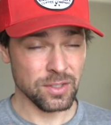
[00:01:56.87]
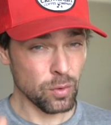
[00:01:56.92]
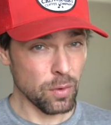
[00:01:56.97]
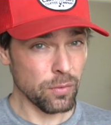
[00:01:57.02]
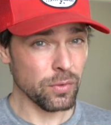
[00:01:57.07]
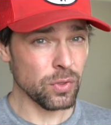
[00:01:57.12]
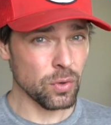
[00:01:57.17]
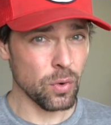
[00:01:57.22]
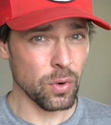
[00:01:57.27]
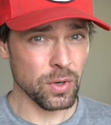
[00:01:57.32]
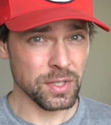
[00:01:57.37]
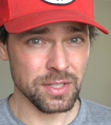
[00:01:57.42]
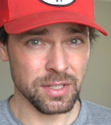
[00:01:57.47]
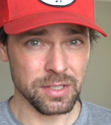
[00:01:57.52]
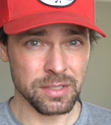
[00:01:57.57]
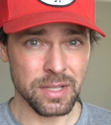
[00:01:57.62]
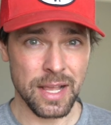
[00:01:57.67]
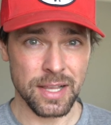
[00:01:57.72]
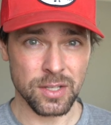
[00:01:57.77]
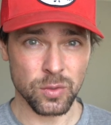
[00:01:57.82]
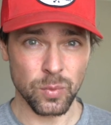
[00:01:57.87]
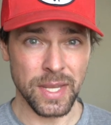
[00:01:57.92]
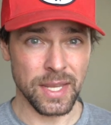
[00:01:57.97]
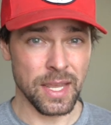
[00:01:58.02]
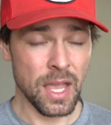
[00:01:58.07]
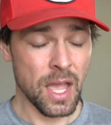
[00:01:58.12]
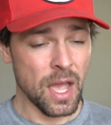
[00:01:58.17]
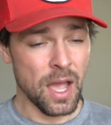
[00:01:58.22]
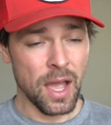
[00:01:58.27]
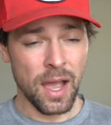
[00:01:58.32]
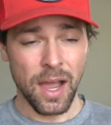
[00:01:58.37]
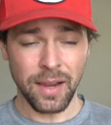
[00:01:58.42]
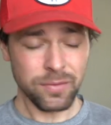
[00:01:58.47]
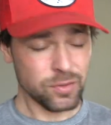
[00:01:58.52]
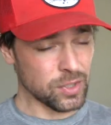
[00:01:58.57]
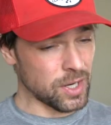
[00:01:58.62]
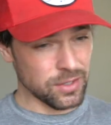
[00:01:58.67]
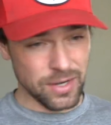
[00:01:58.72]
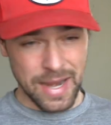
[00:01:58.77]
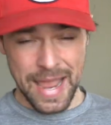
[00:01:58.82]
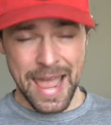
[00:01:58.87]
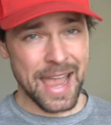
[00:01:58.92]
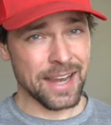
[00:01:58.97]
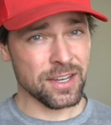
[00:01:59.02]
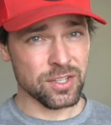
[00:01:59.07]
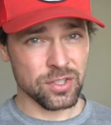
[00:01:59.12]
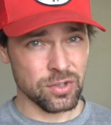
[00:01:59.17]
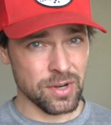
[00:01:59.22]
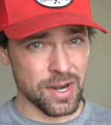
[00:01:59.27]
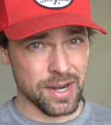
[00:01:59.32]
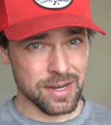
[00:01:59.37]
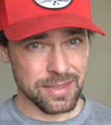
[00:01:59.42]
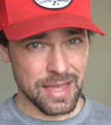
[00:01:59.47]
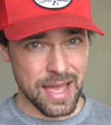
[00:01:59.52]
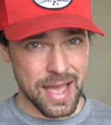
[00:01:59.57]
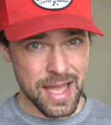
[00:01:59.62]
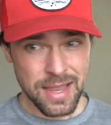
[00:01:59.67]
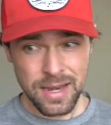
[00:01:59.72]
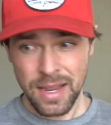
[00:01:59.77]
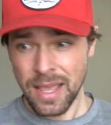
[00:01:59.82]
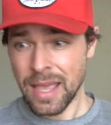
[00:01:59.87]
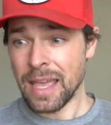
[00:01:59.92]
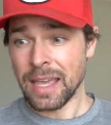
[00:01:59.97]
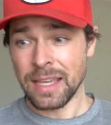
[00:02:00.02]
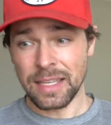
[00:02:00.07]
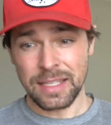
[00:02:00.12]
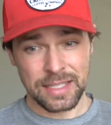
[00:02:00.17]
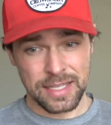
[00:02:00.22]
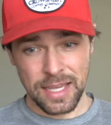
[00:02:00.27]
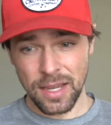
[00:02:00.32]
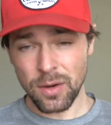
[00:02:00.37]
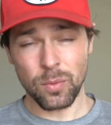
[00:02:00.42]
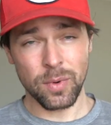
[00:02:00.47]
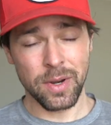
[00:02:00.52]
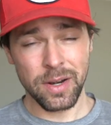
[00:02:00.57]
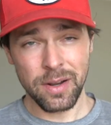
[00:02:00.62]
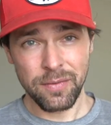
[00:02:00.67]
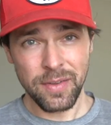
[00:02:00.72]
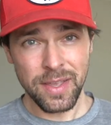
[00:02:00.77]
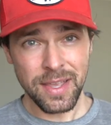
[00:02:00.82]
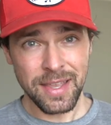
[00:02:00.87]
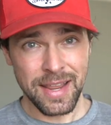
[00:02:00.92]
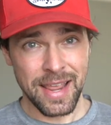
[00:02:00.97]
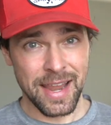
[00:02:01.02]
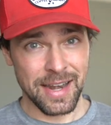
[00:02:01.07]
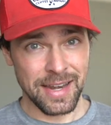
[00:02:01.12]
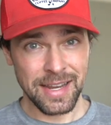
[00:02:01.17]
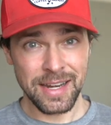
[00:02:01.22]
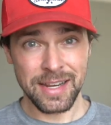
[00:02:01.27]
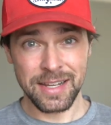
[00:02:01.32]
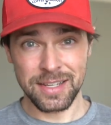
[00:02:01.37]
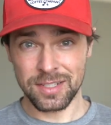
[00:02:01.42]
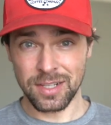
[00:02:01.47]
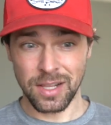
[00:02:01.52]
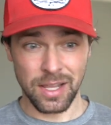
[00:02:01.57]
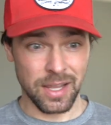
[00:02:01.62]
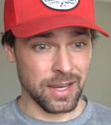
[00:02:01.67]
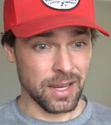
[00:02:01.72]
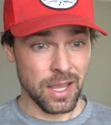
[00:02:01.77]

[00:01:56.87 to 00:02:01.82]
So over the course of this last week, I've tried to extract that, get rid of it, and it is